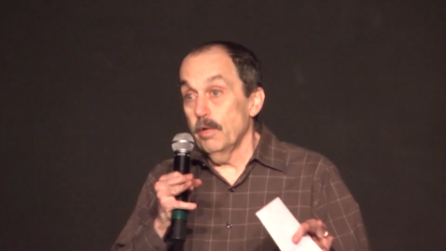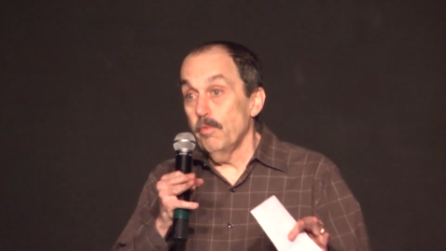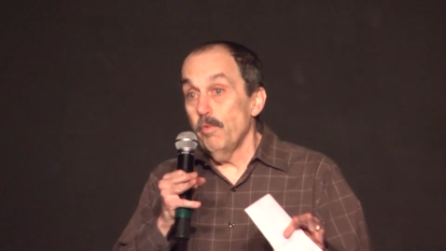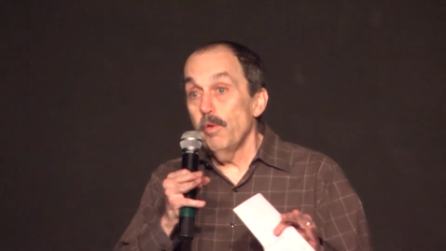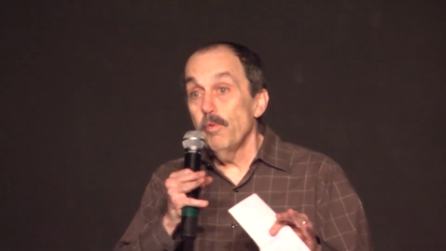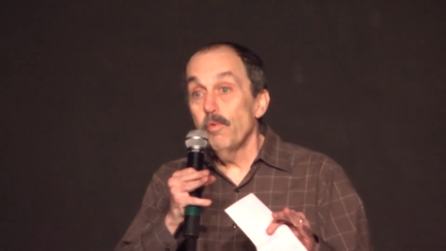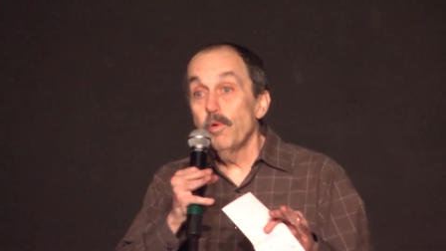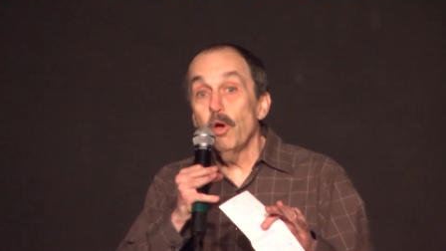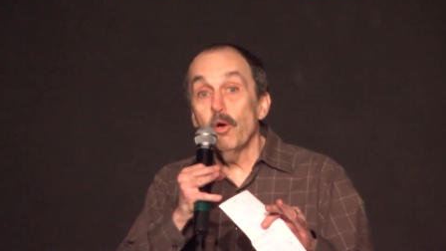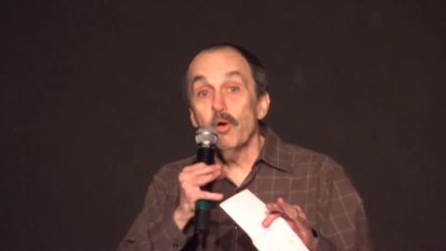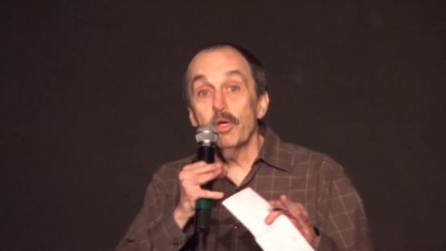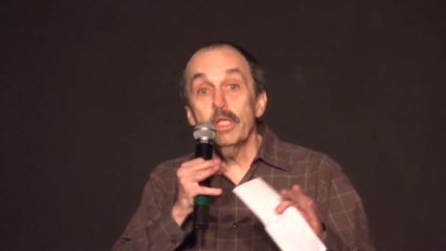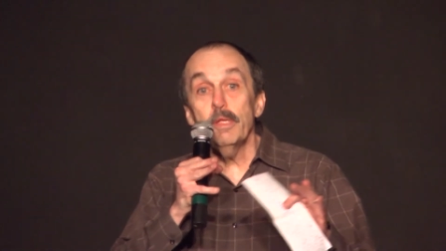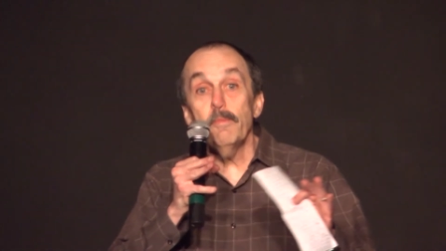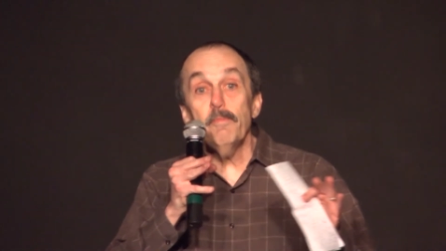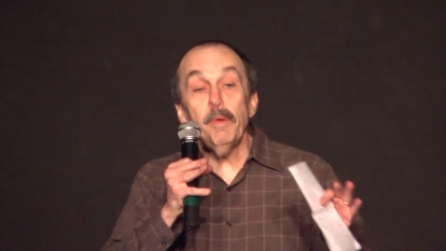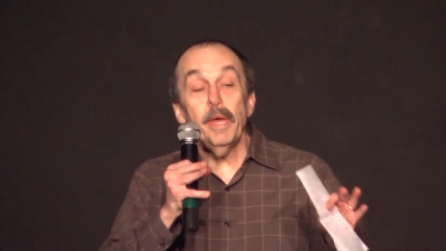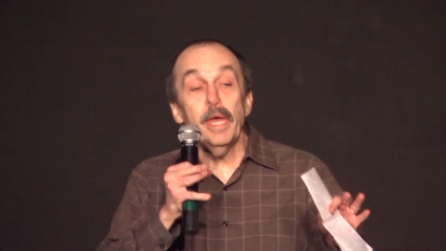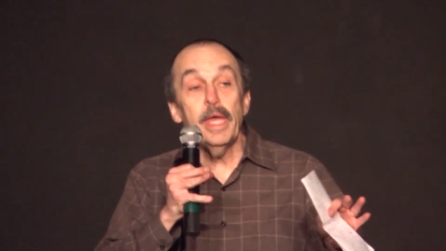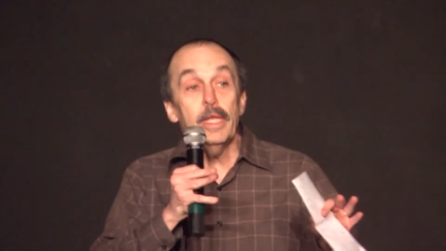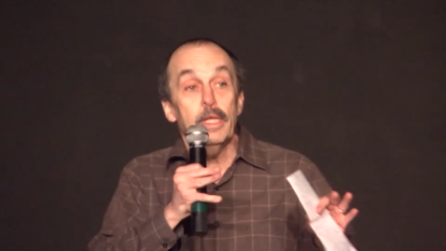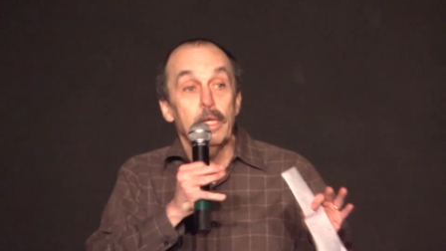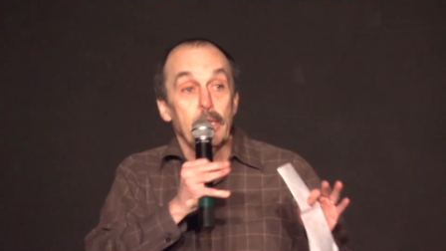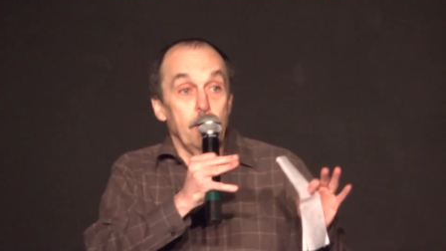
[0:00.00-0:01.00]
We were going to
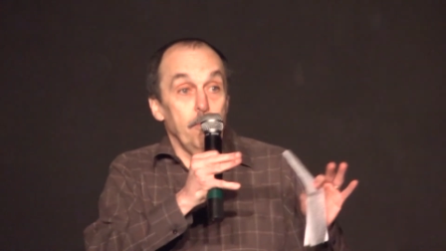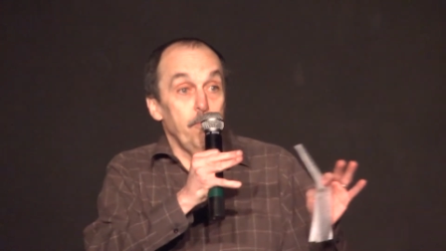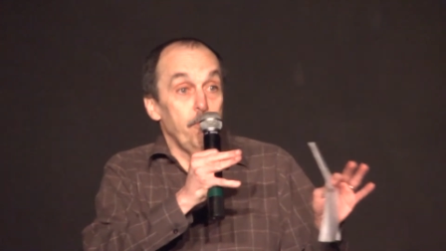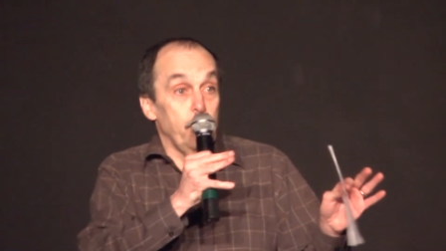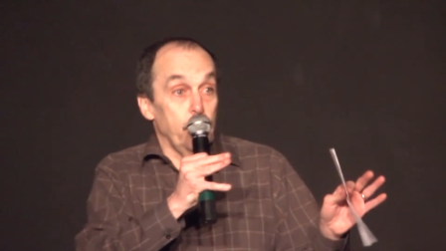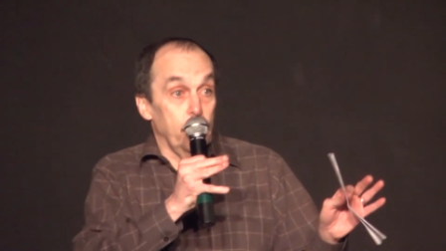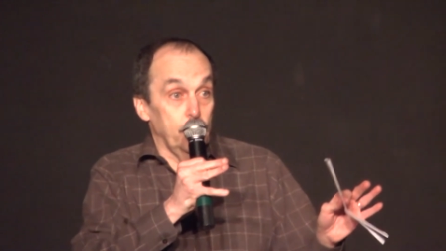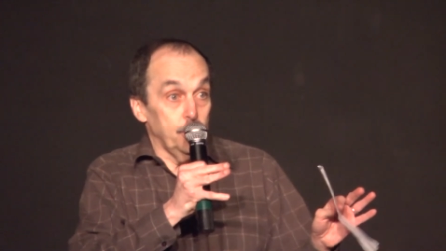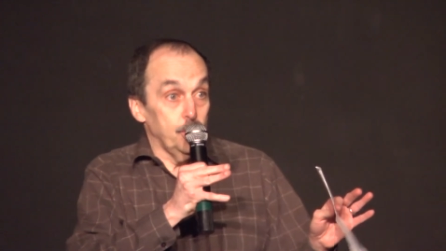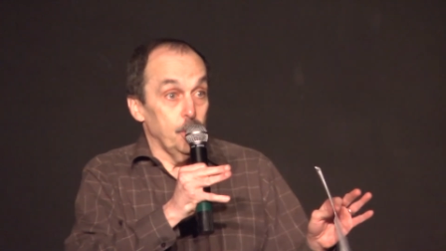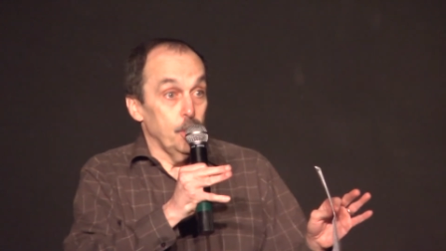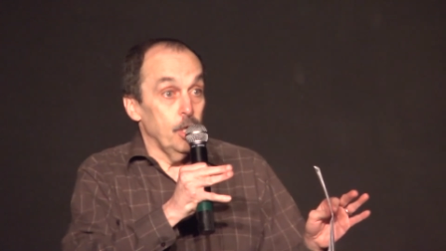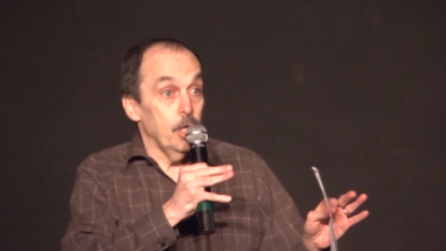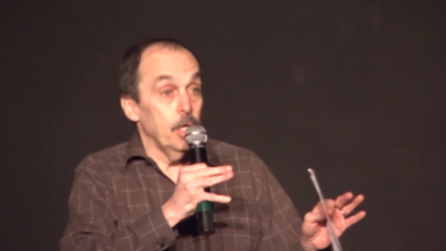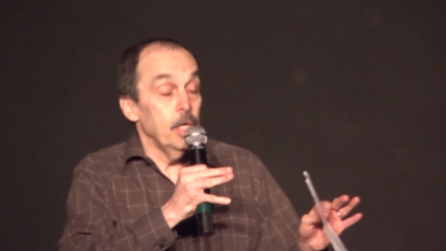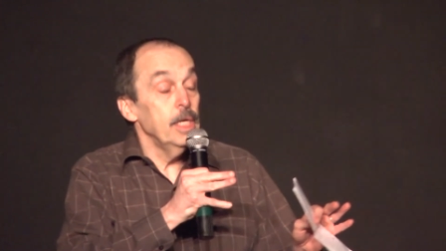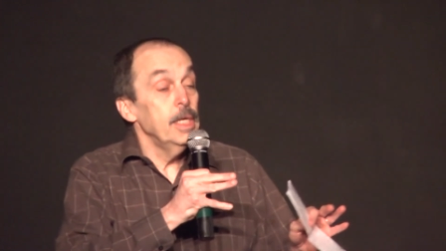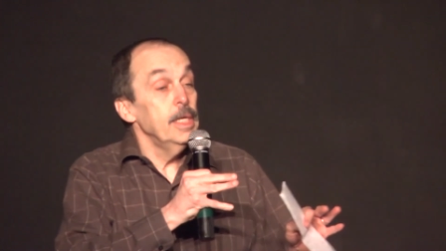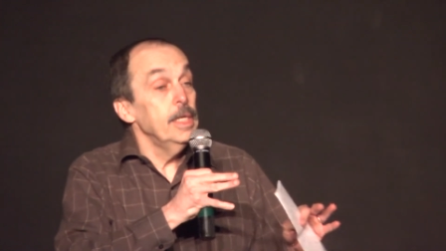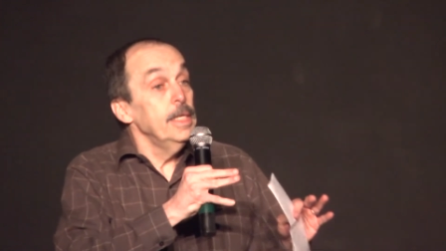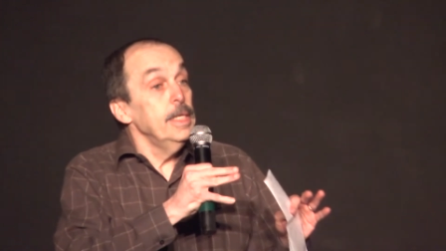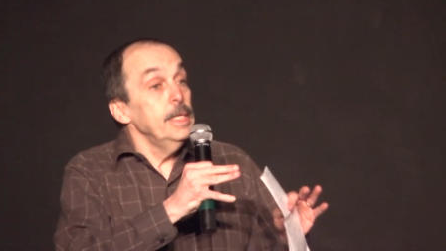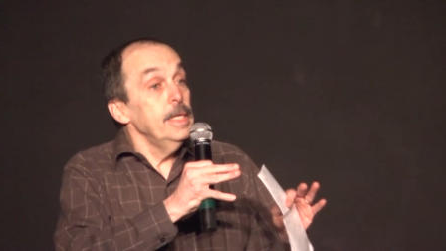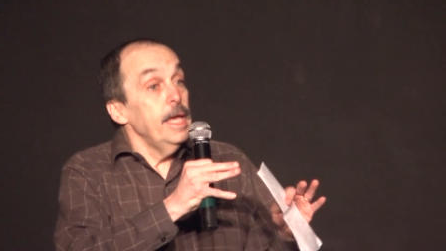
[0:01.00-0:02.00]
paint a
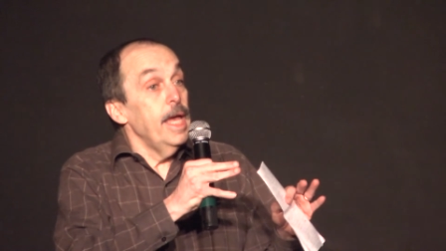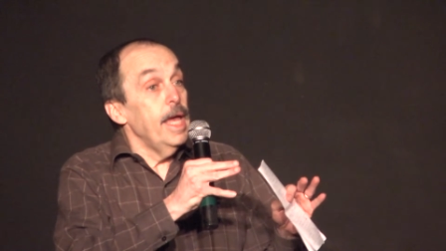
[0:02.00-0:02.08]
picture